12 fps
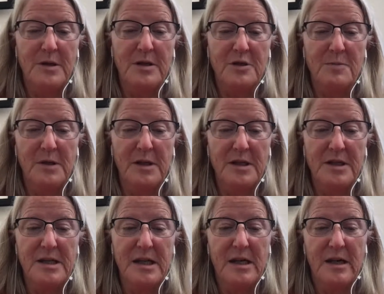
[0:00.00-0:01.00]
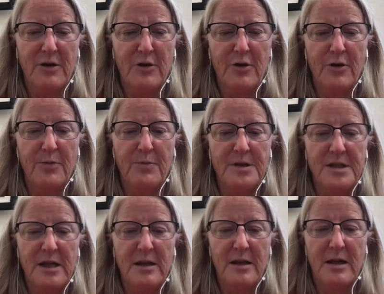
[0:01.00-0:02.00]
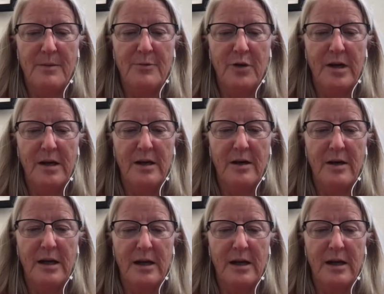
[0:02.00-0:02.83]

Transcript: because Millie's getting her patella operated on.